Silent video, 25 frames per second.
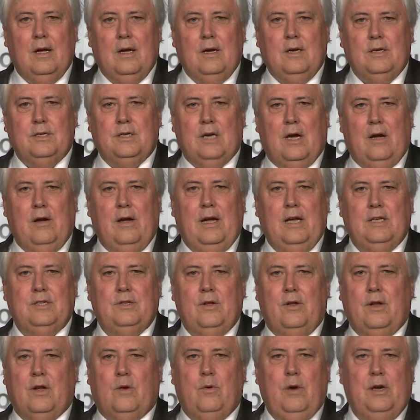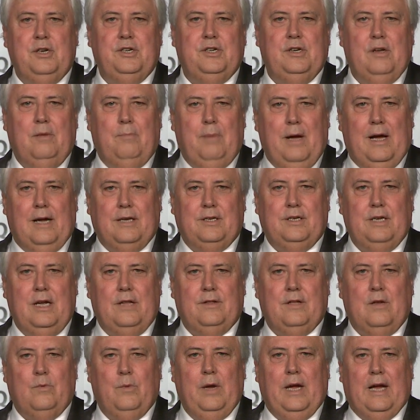So it's not a question about debt
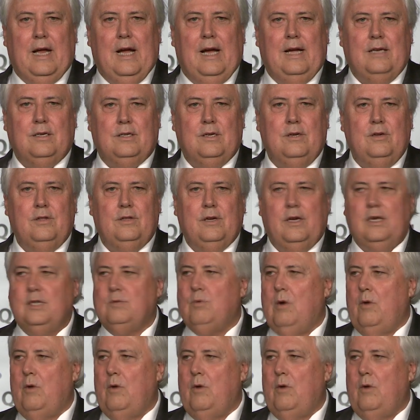that we can't do things.